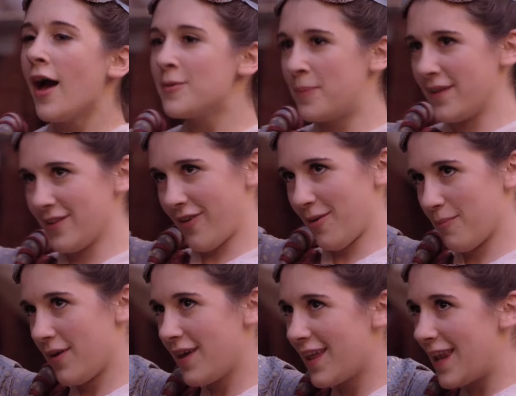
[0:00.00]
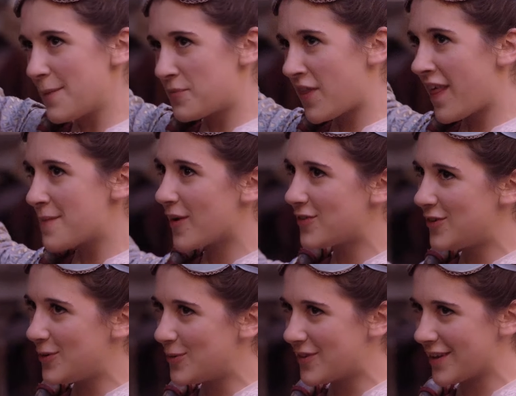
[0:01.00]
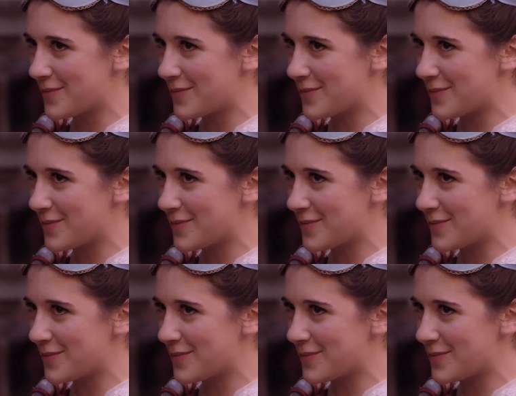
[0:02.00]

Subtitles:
I, pilgrim, lips that they must use